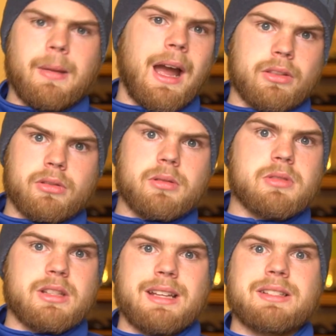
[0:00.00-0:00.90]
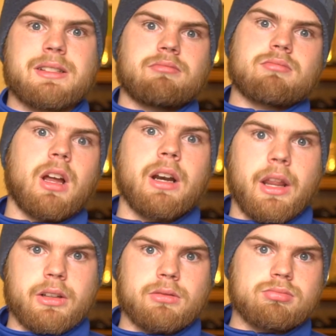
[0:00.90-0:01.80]
Bathrooms, that's
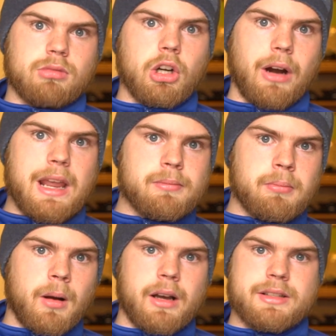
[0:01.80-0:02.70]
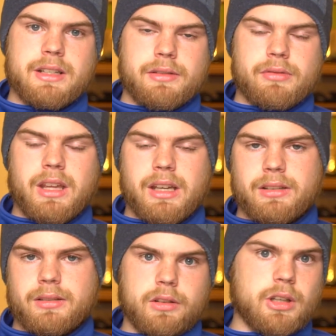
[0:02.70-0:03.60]
another great positive thing.